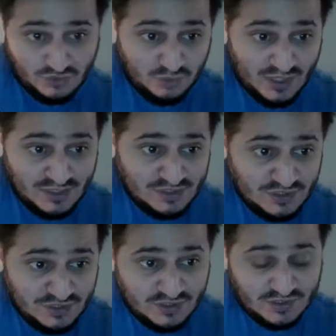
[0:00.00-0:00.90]
There's
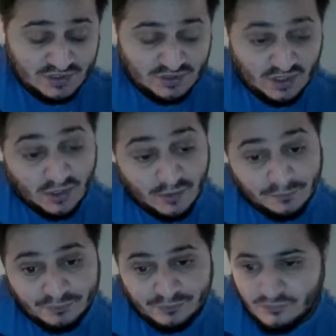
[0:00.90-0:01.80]
ways to
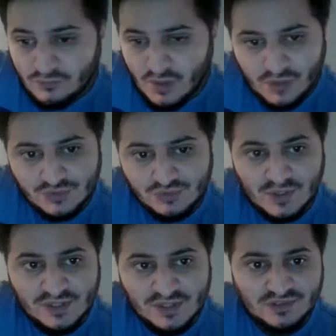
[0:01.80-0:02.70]
um,
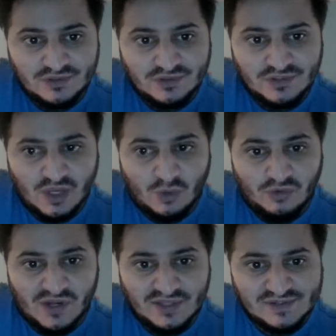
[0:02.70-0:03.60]
there's ways to
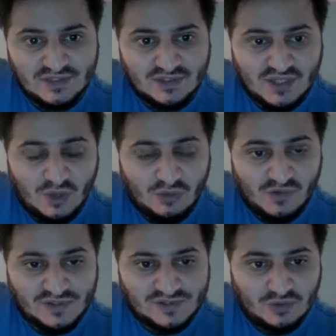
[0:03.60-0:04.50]

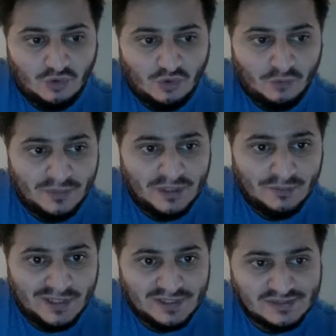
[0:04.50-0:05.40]
counteract it or
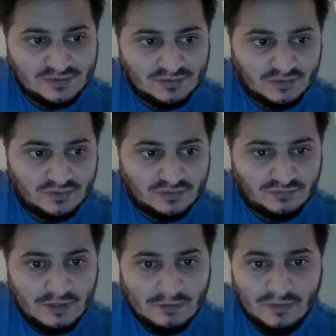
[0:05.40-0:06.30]
minimize
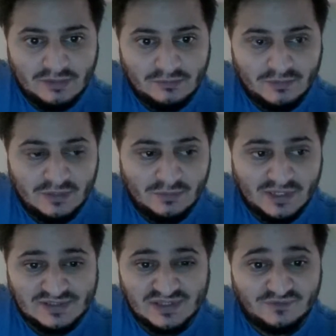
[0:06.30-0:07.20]

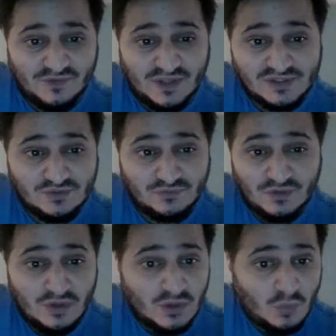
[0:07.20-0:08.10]
the effects of
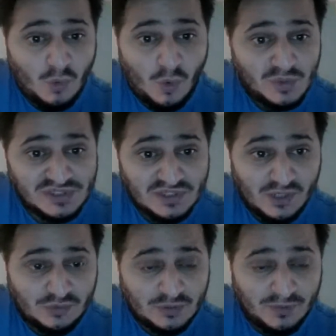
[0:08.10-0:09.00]
what we're
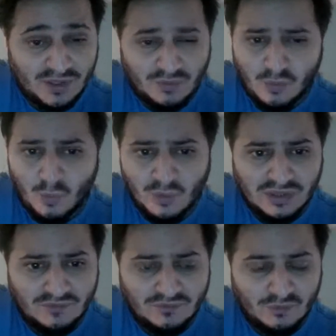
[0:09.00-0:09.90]
surrounded by, what we're
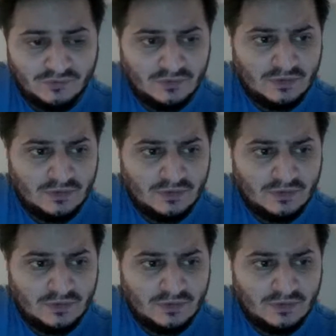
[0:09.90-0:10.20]
living with.